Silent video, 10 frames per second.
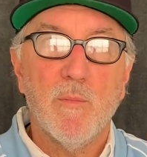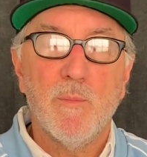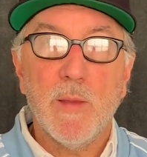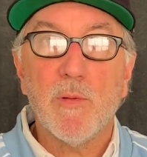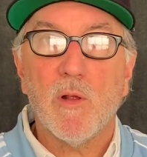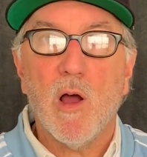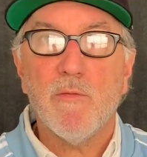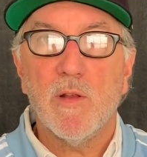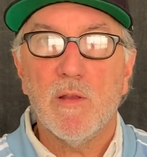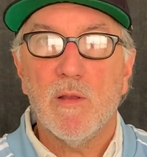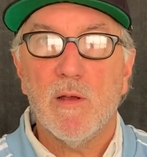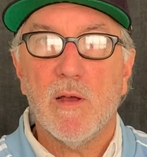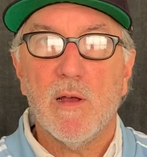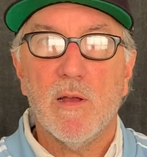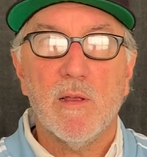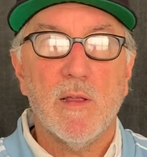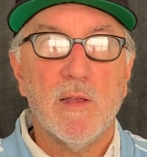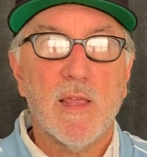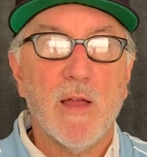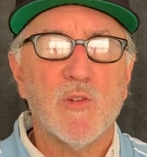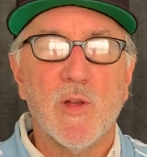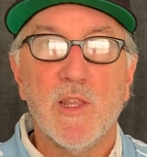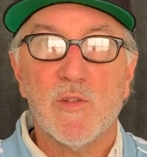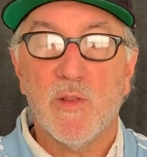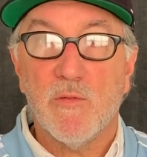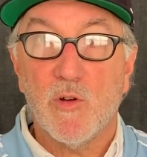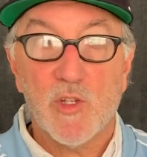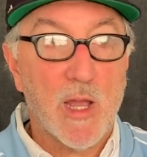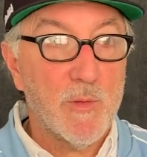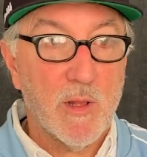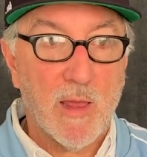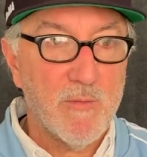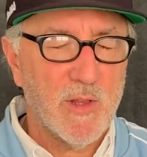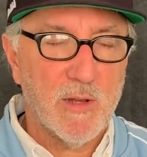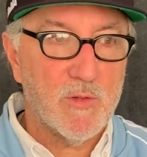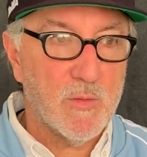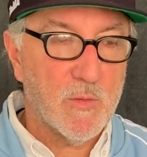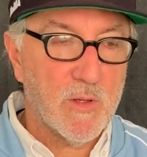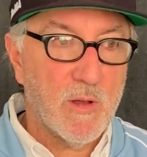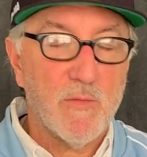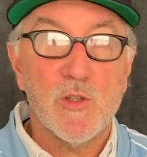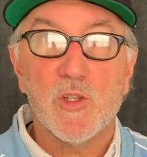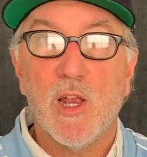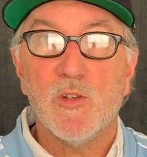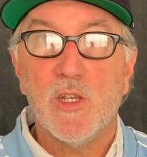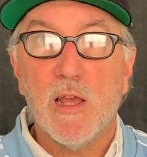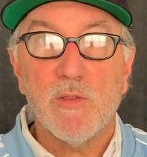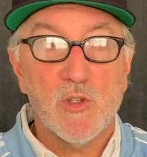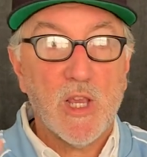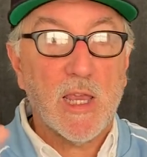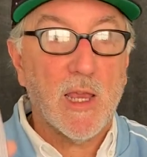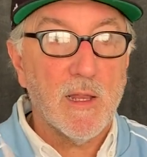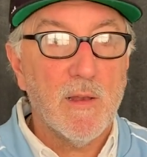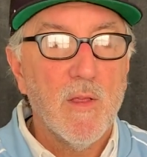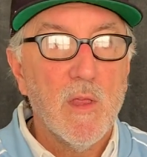people are often encountering this for the first time in their life, and they're often scared to death and shaking, and